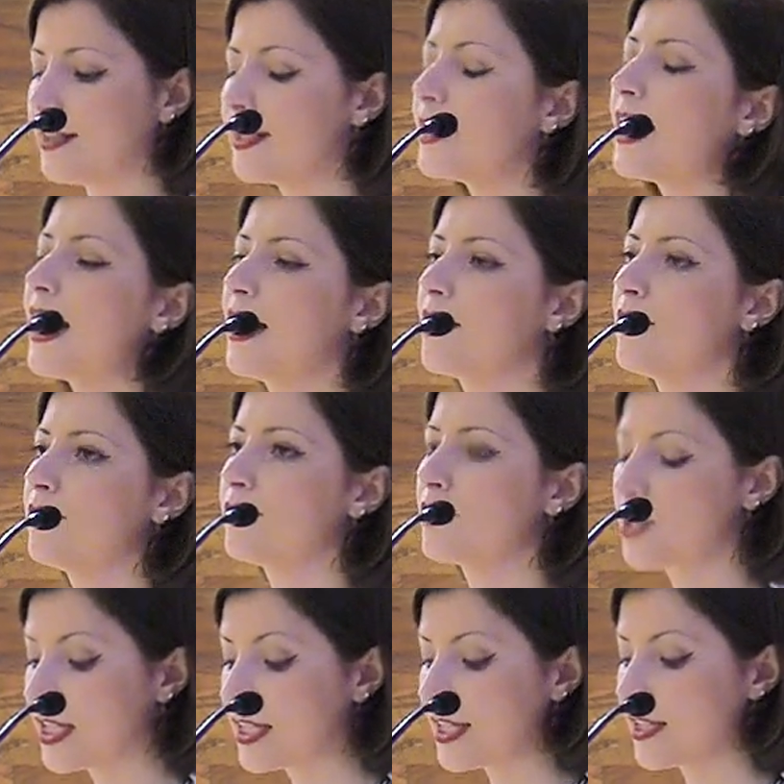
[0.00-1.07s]
and the lack of
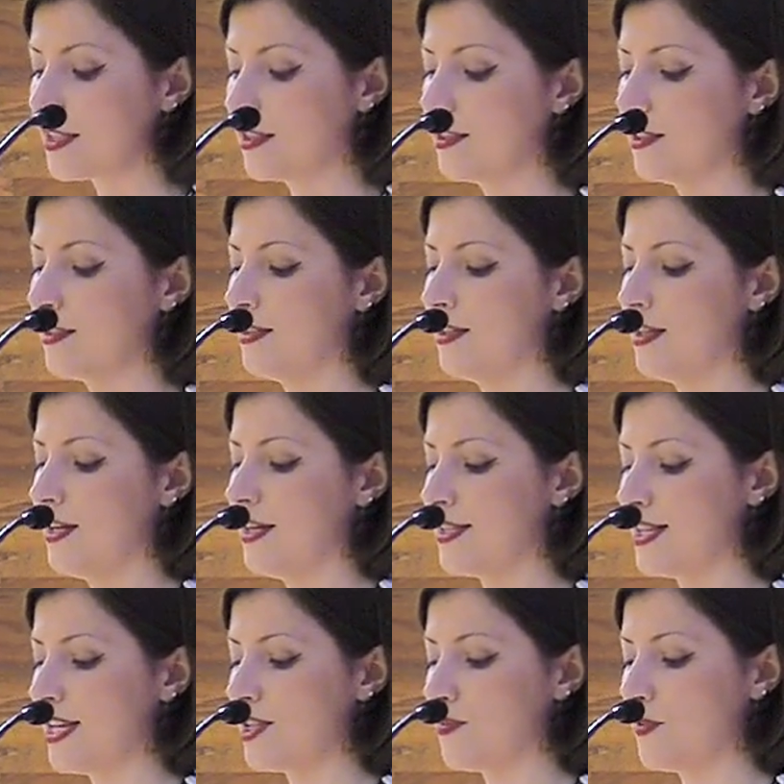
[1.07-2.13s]
critical
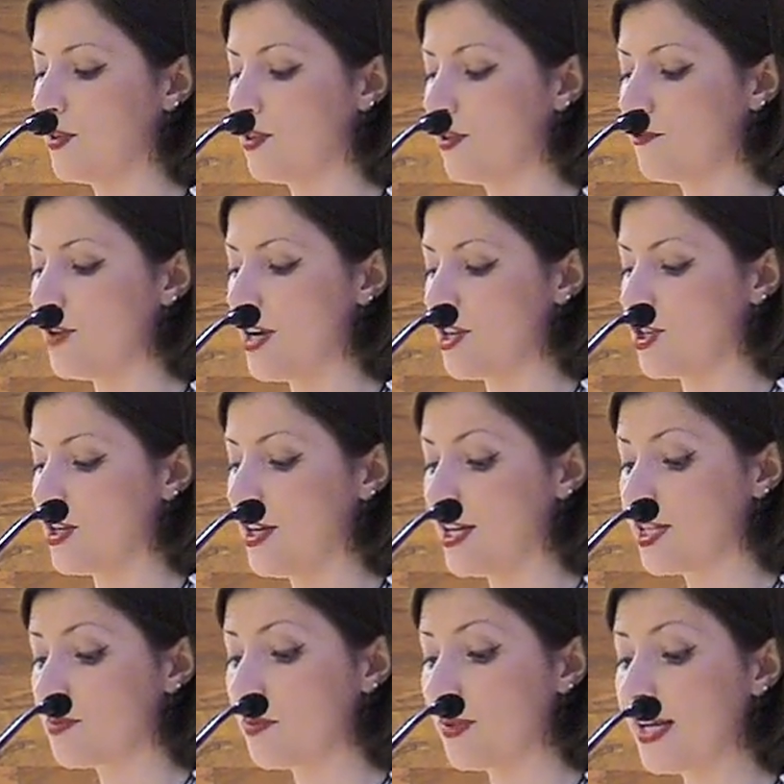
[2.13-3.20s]
assessment of Russia
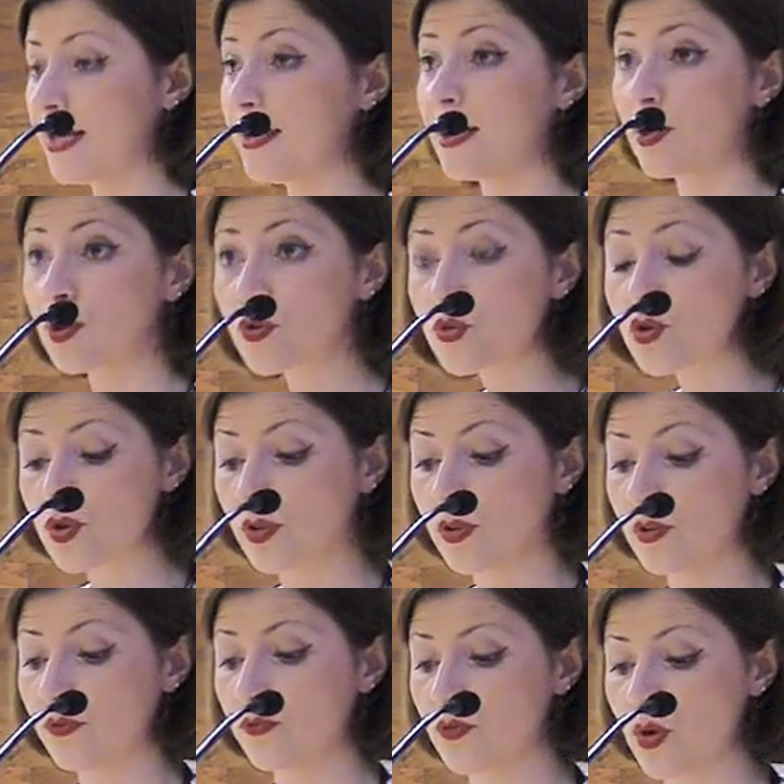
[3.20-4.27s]
has played a
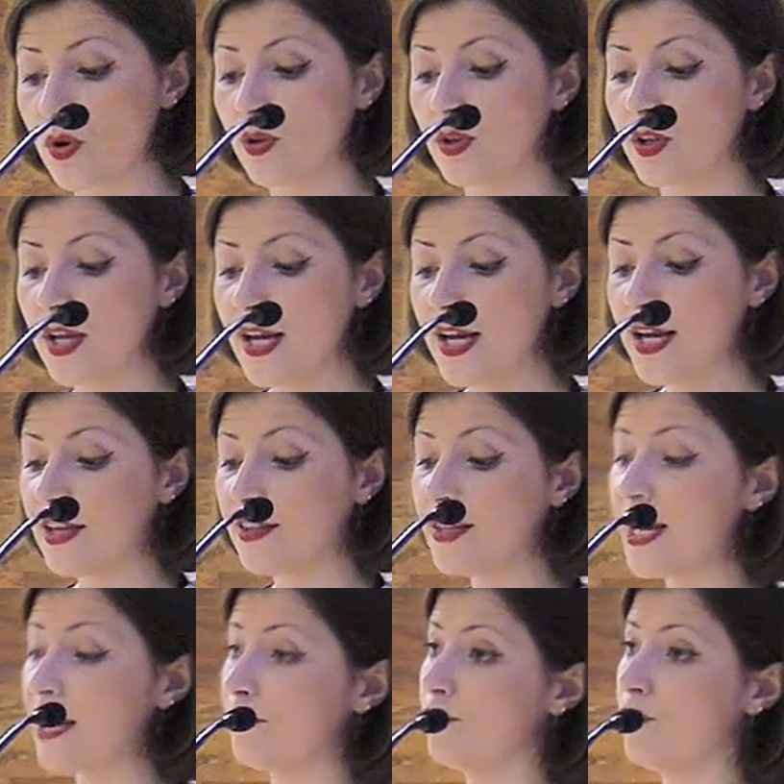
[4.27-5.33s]
crucial role in
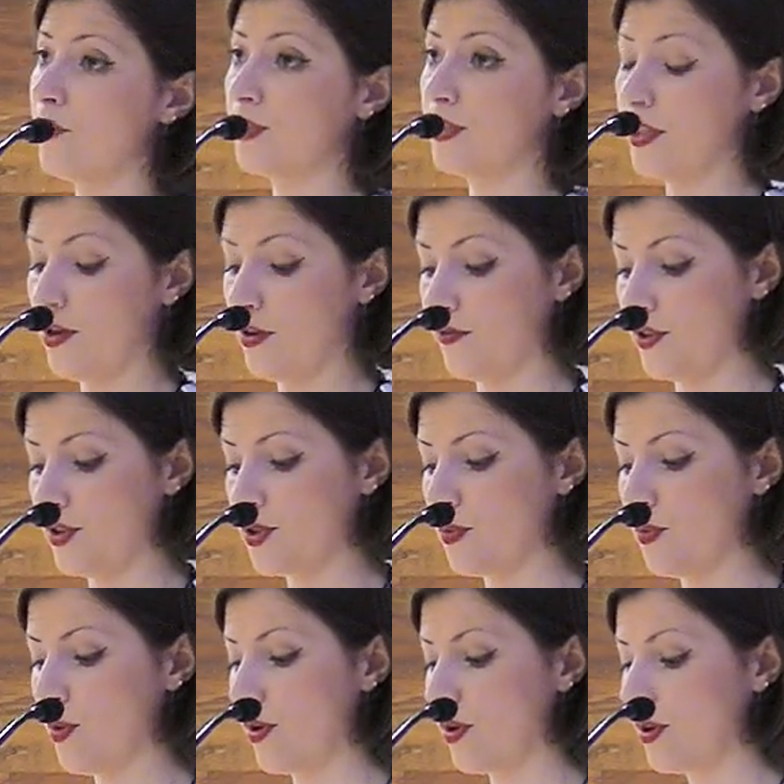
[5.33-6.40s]
the unfolding of this
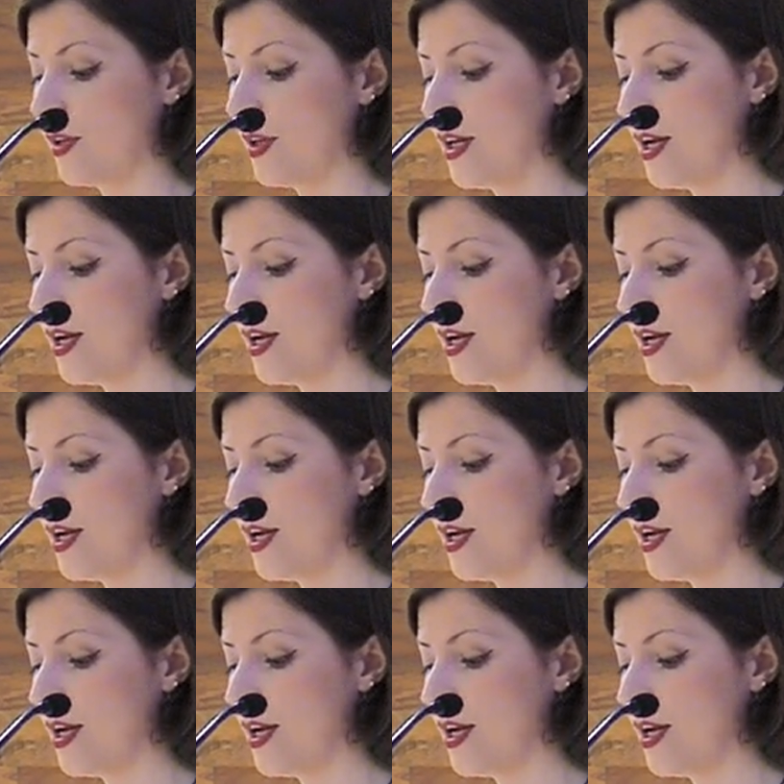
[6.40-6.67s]
war.